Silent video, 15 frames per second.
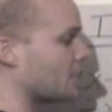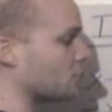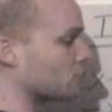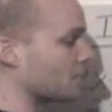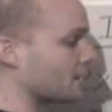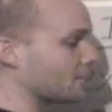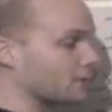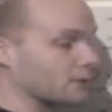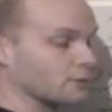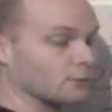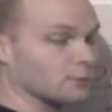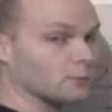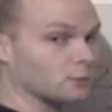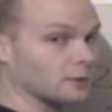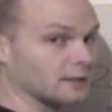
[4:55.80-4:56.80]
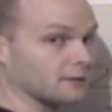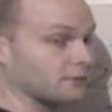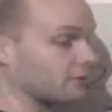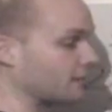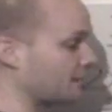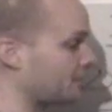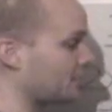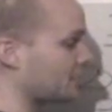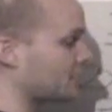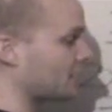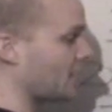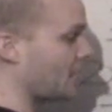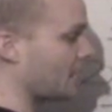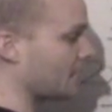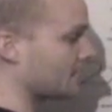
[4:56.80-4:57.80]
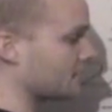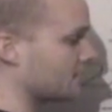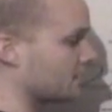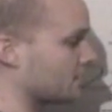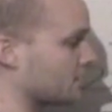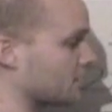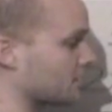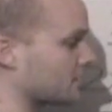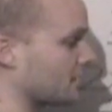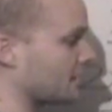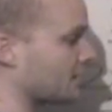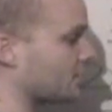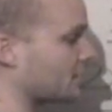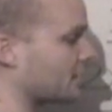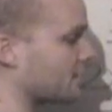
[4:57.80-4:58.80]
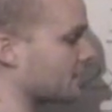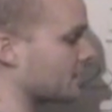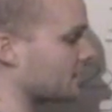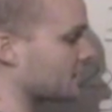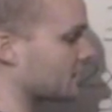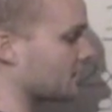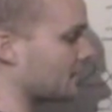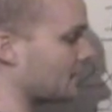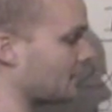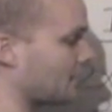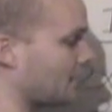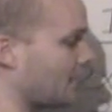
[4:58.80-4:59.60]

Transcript: And remember, we're going to flip the signs, so instead of greater than, it's going to be